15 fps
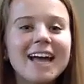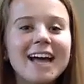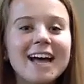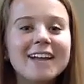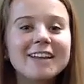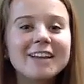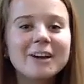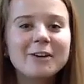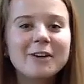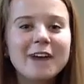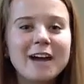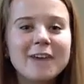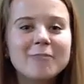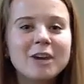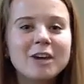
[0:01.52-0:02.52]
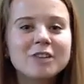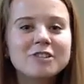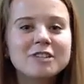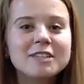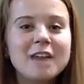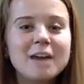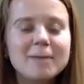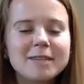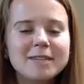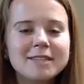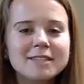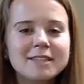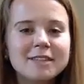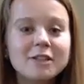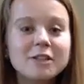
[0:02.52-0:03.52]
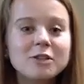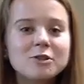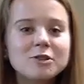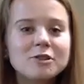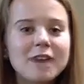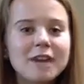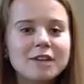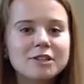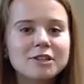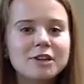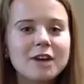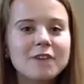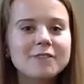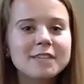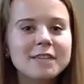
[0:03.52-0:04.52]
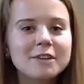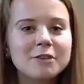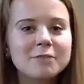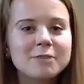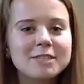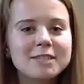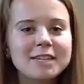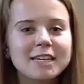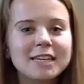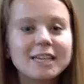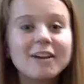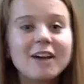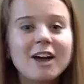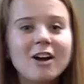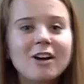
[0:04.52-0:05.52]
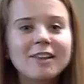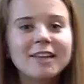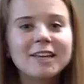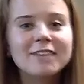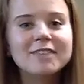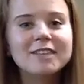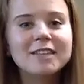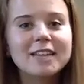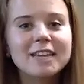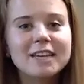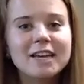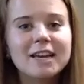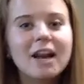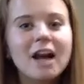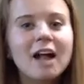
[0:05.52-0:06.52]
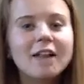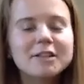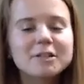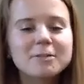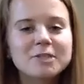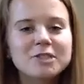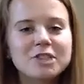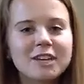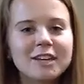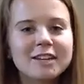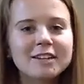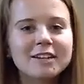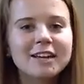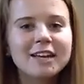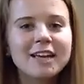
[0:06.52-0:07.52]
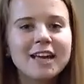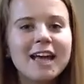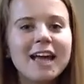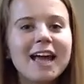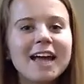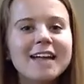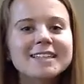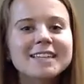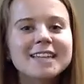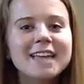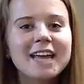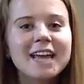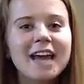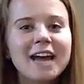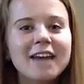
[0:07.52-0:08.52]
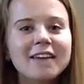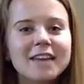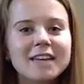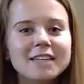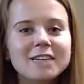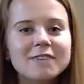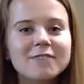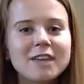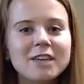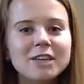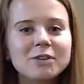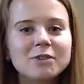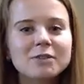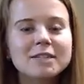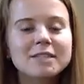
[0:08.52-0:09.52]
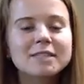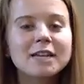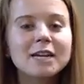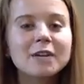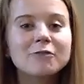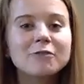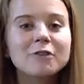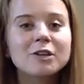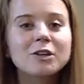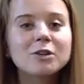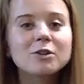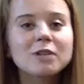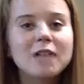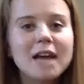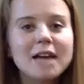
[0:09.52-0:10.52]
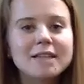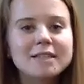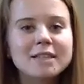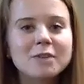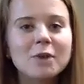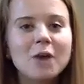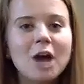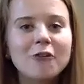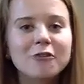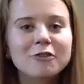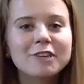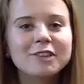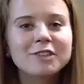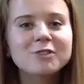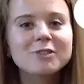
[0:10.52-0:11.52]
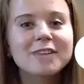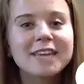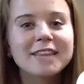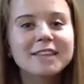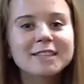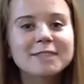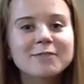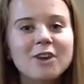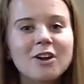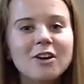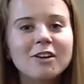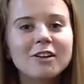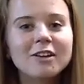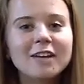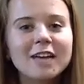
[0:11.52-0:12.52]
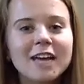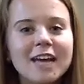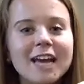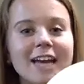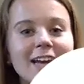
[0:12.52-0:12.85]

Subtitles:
Hello, I'm Audrey Thomas, the new director of Sacred Music here at Our Lady of the Lake in Holland, Michigan. And today I'd like to invite you to sign up for a new class that we're offering through LAME this fall, an